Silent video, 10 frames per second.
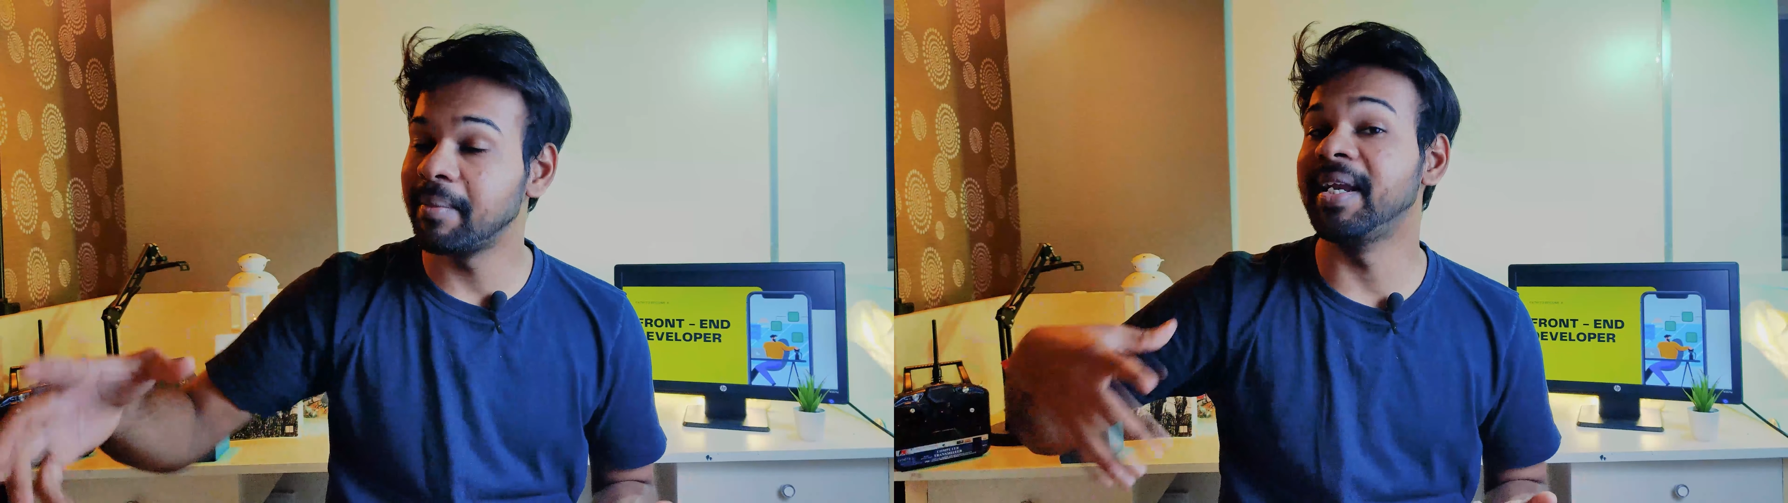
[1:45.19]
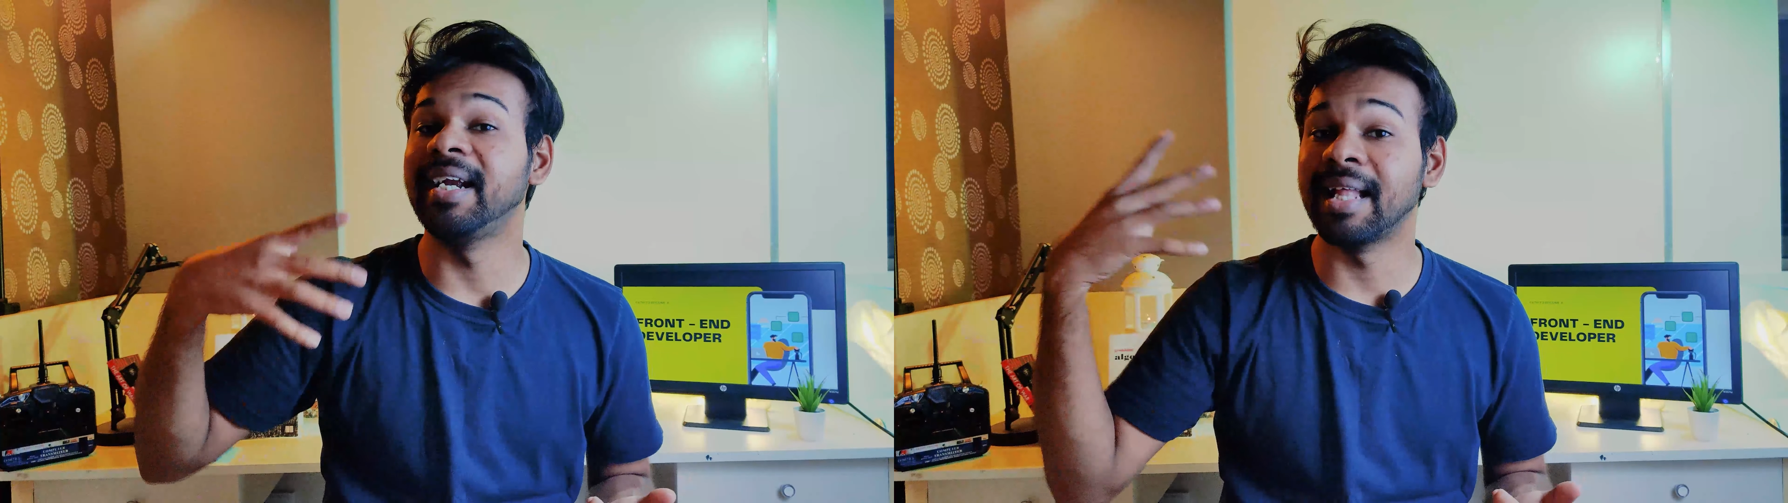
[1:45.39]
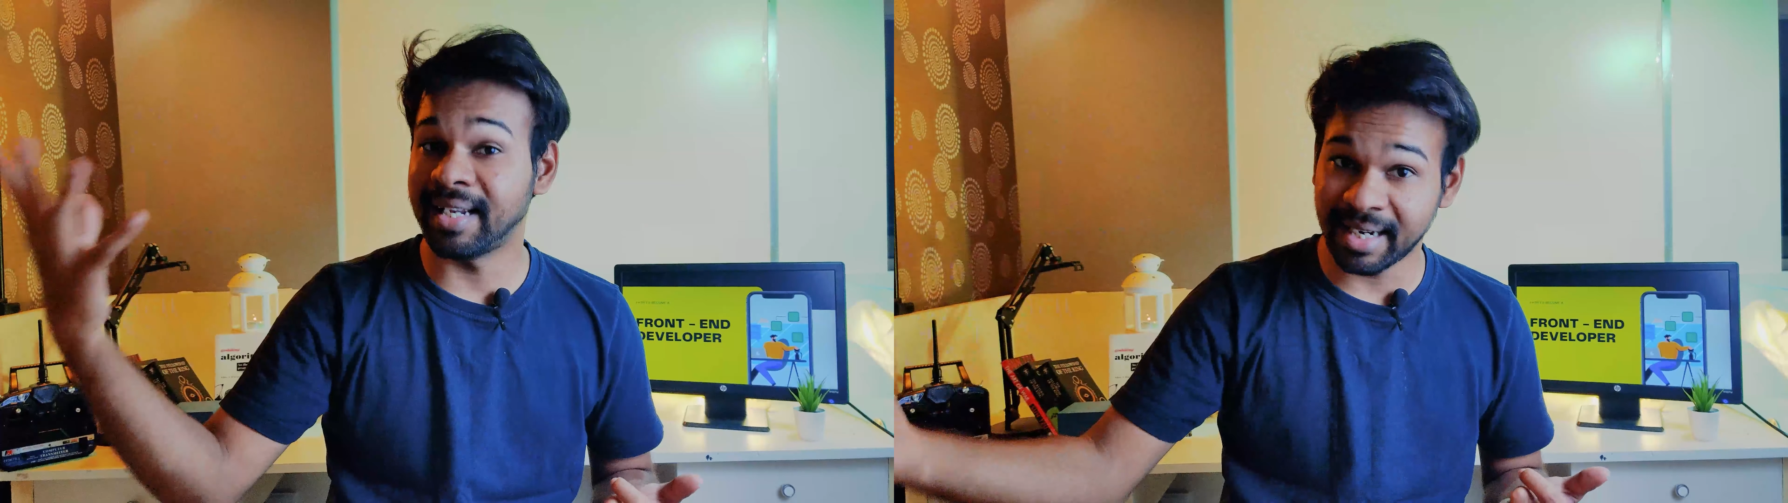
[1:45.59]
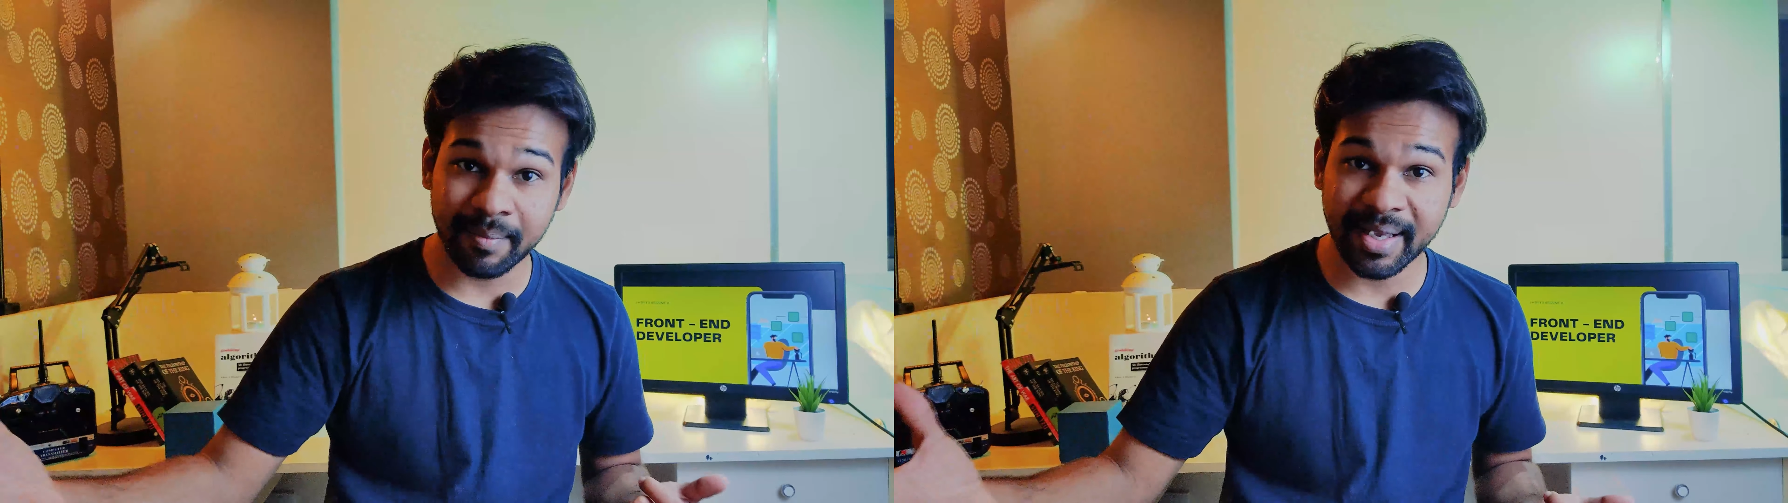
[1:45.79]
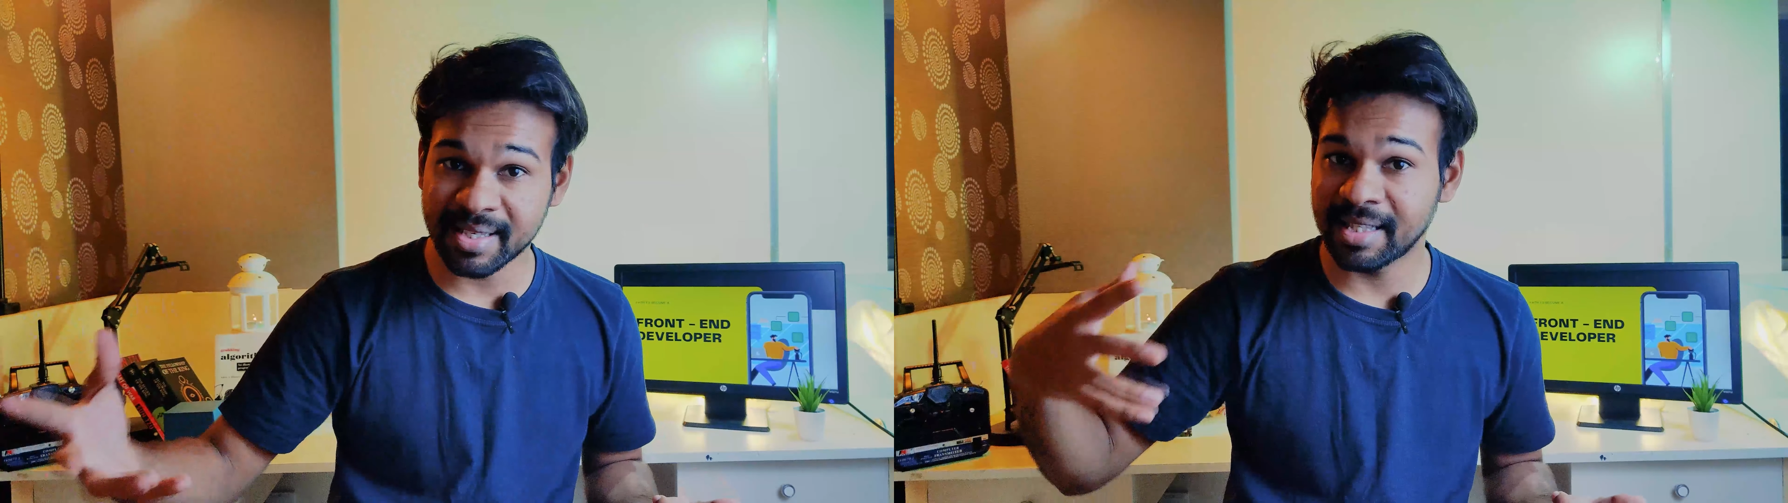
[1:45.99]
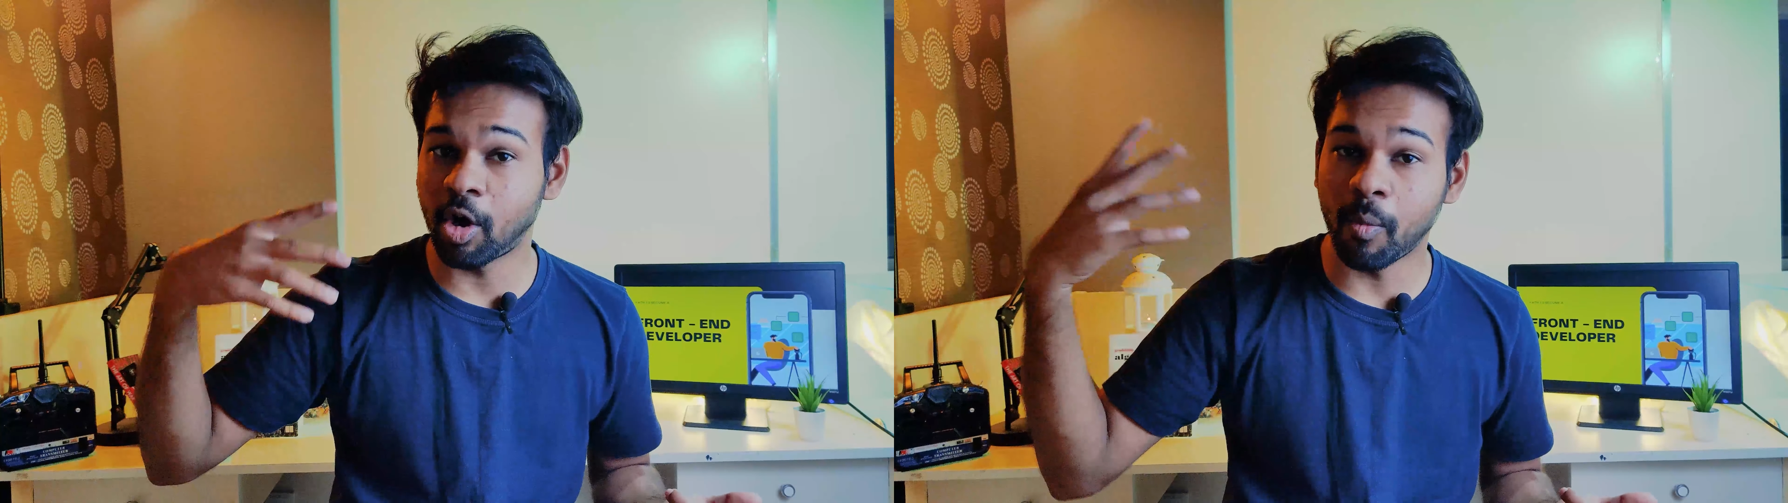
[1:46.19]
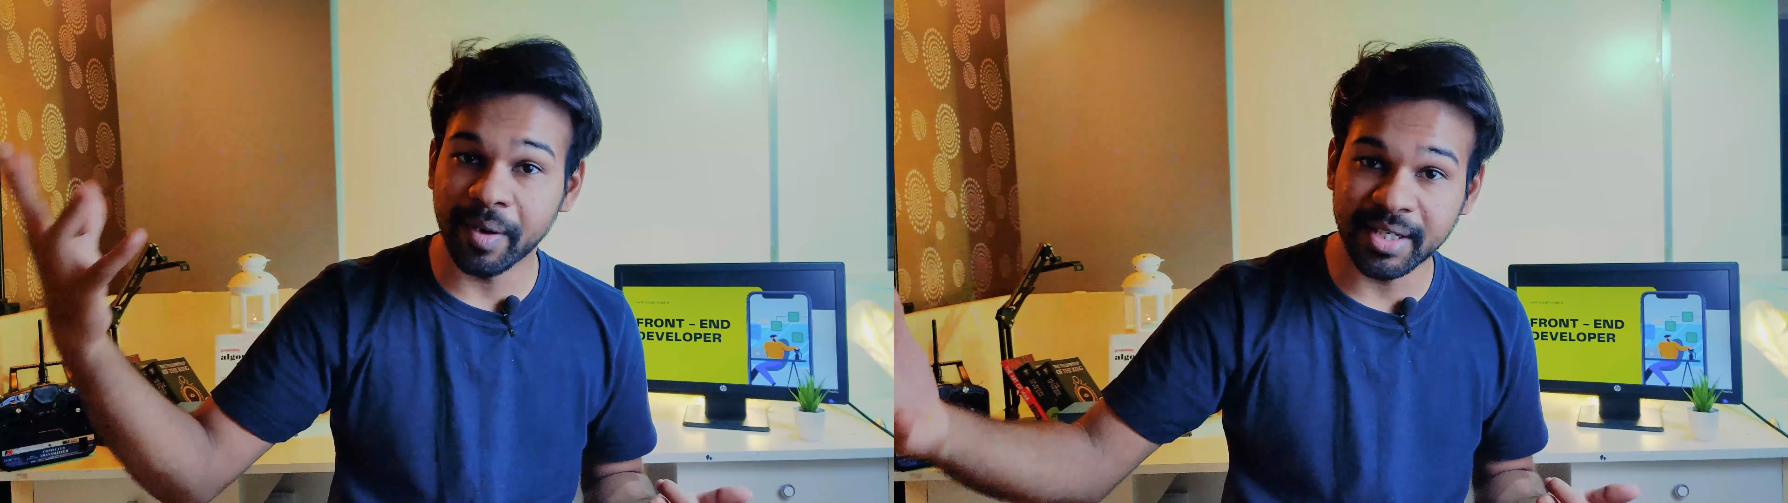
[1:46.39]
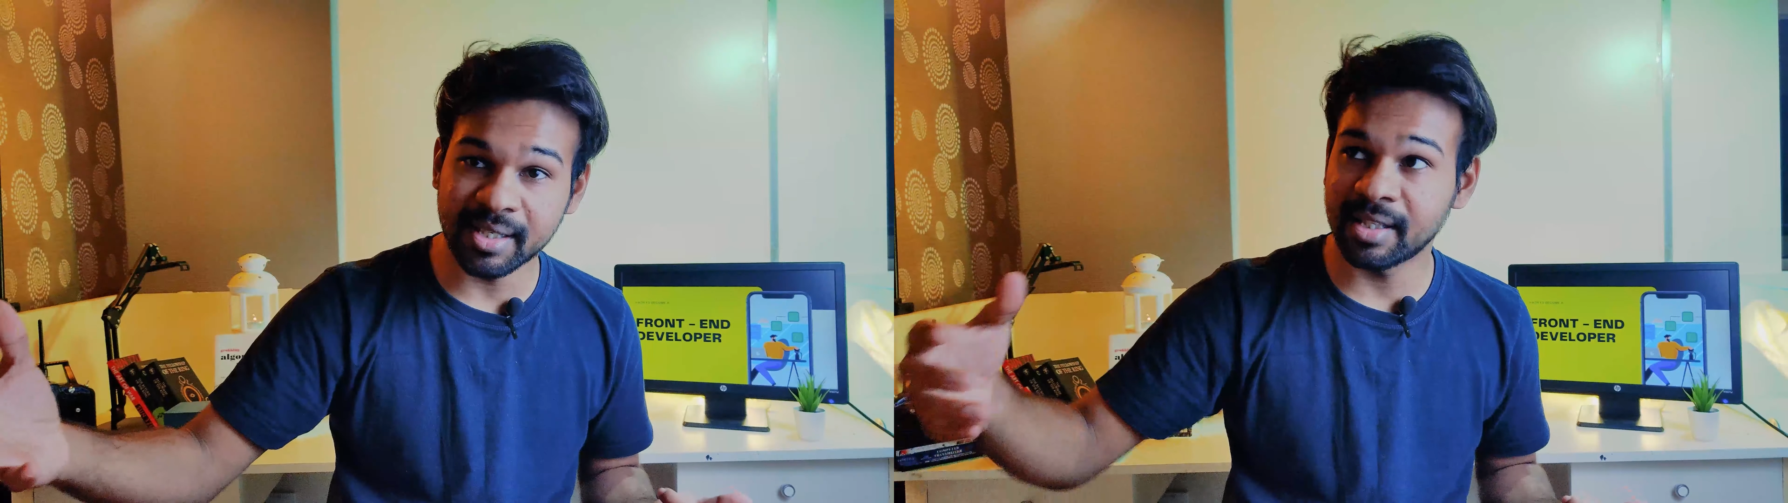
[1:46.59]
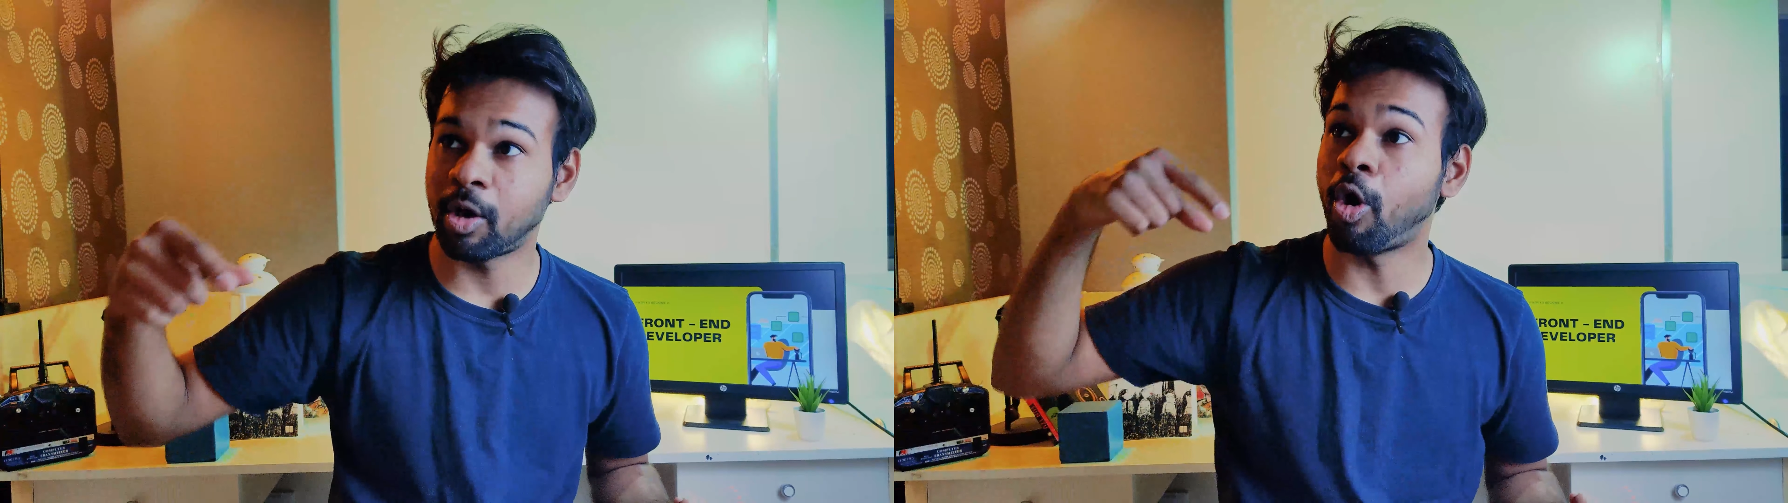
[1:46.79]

the databases, the operations,